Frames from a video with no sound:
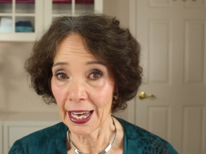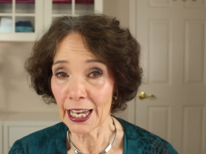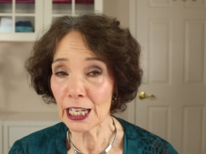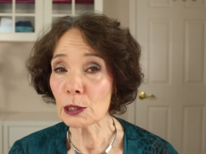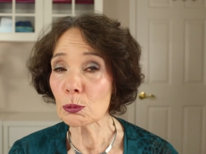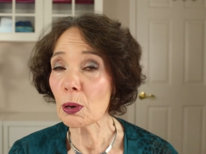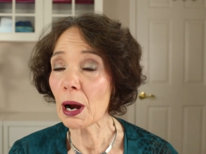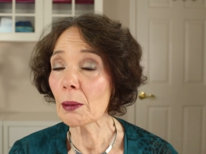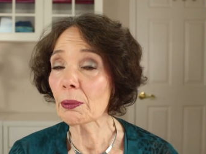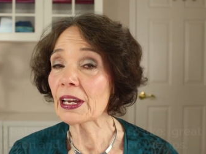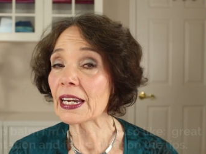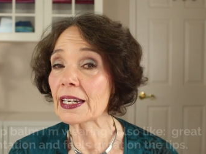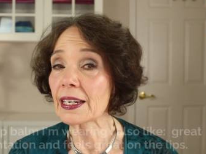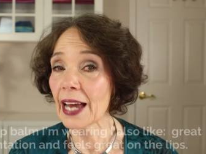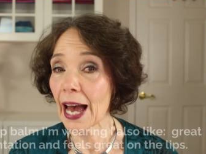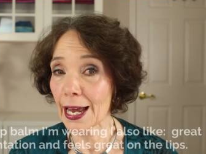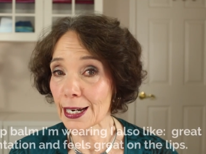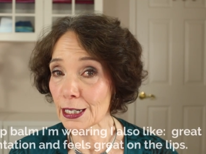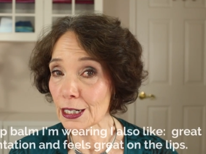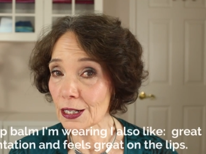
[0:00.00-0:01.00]
It's probably
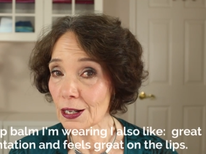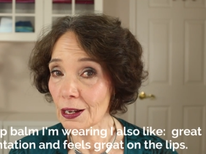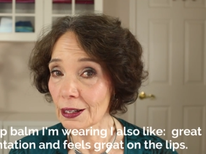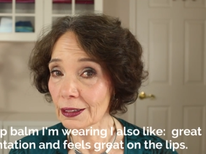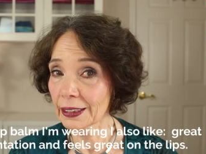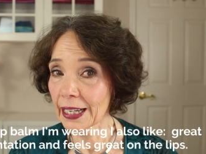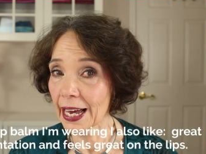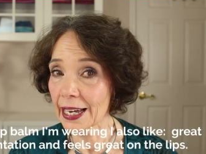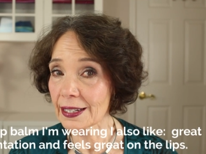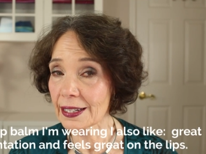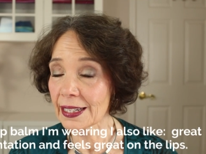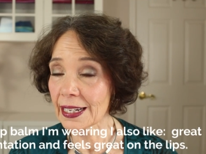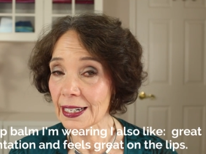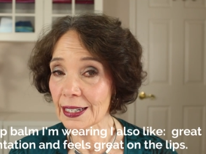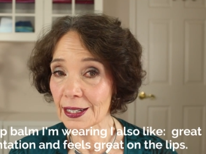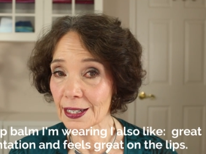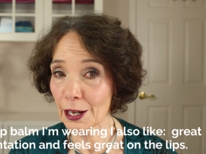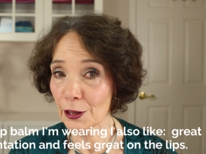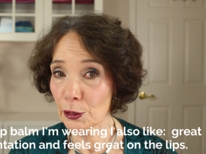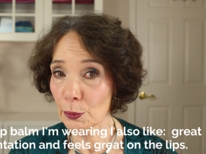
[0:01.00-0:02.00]
not as long lasting
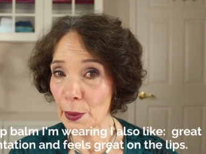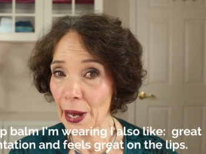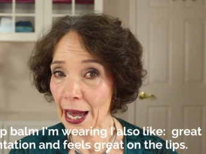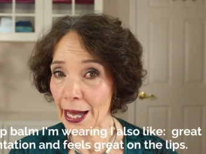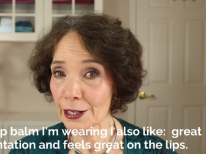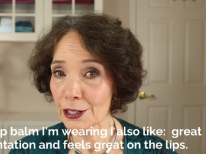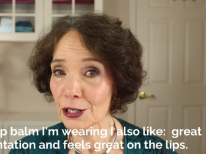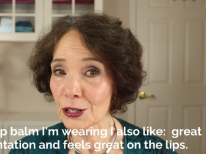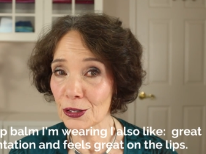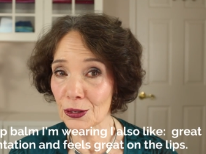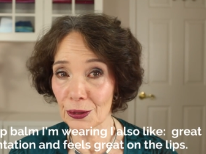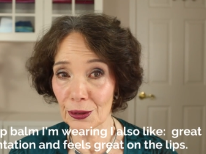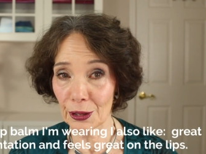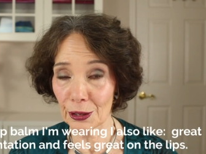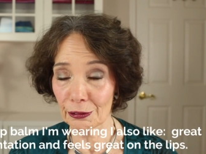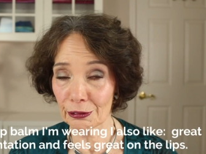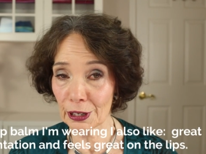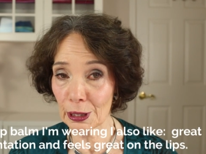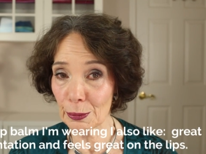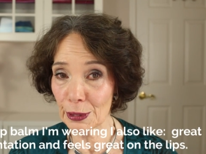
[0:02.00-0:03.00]
as other mattes due to the
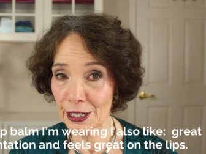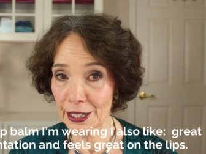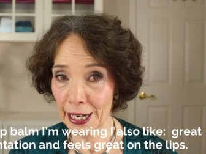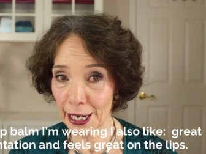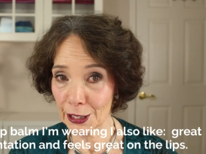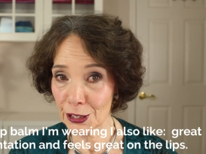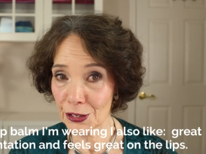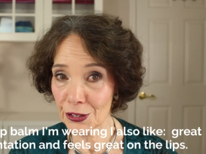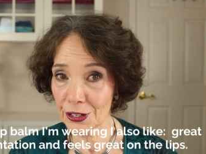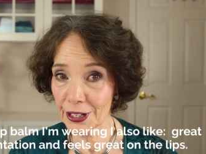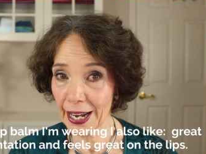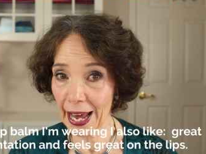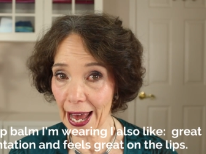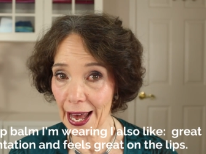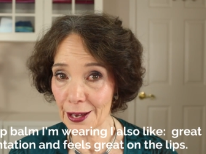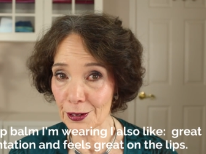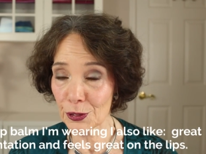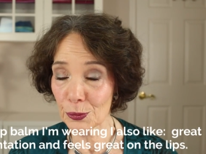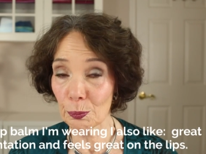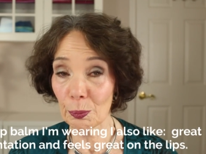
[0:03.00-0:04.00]
creamy texture it
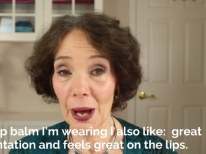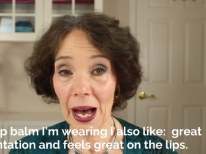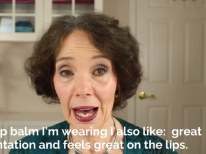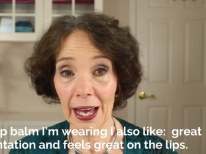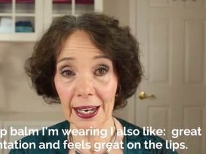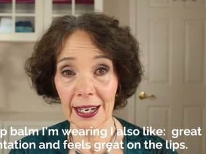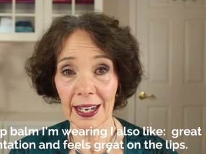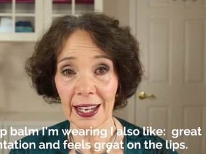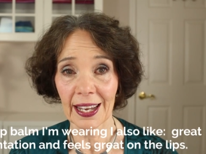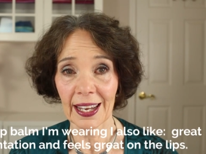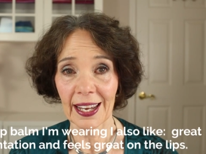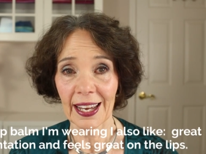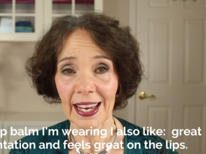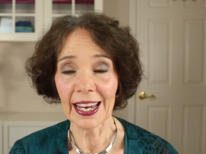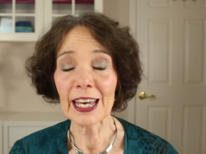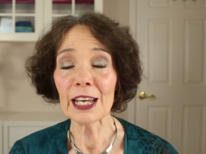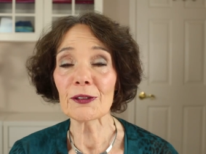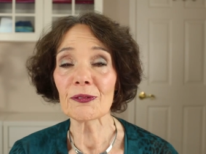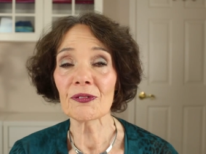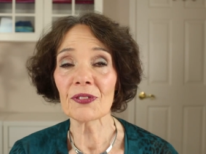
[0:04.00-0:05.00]
has, but
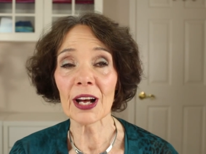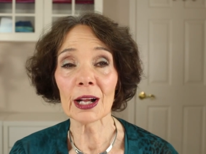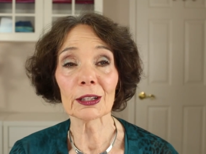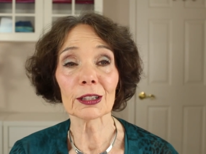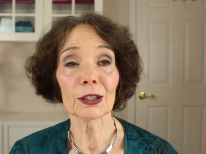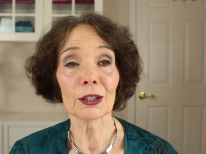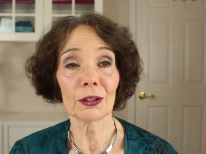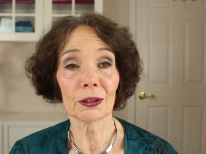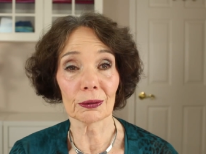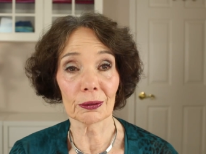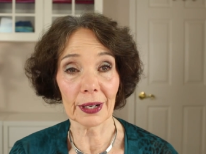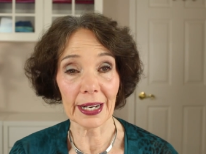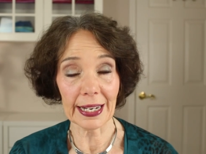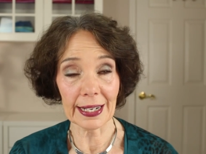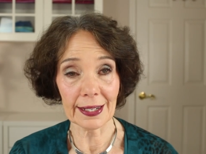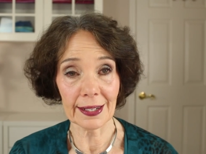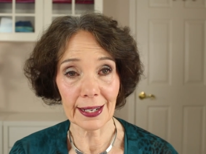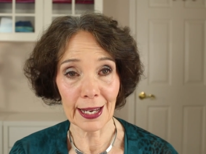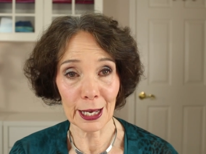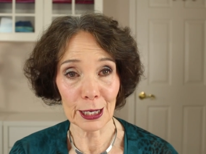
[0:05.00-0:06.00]
it felt
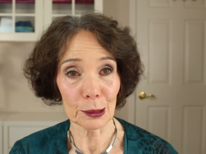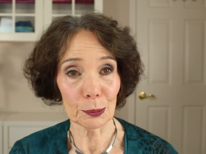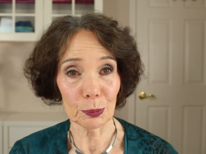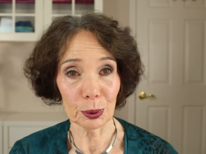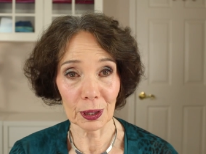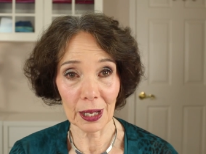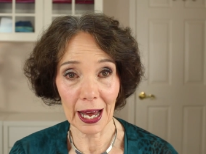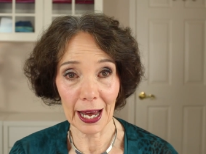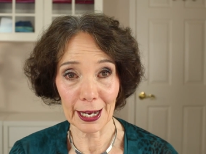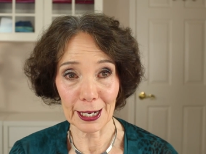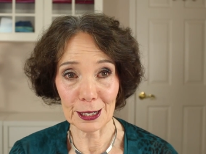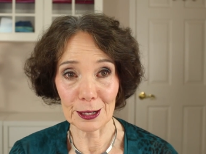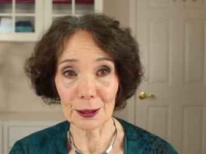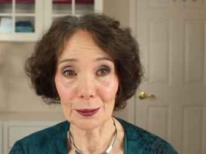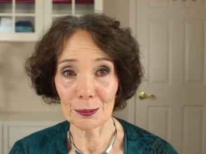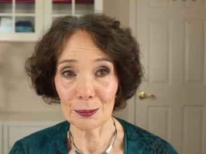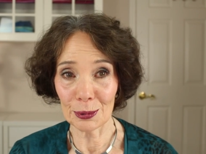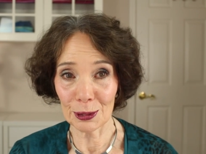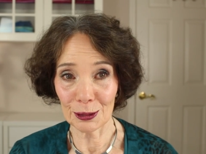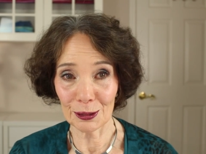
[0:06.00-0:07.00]
great and applied
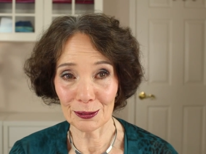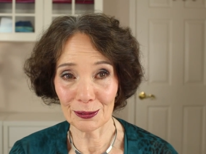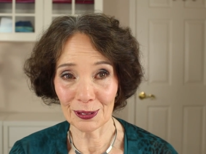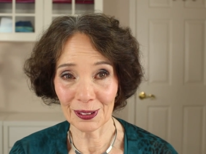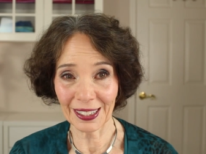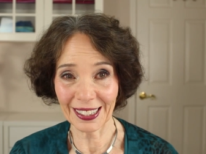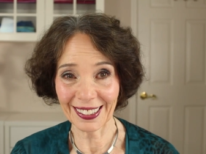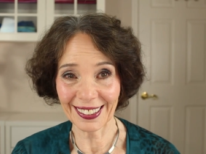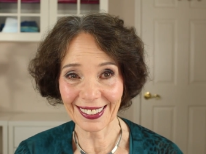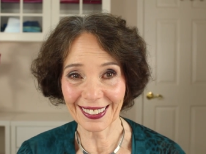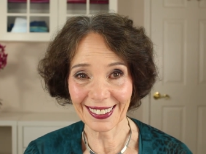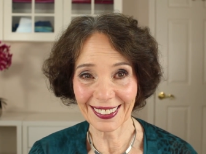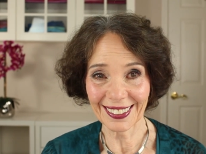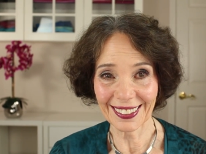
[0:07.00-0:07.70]
beautifully.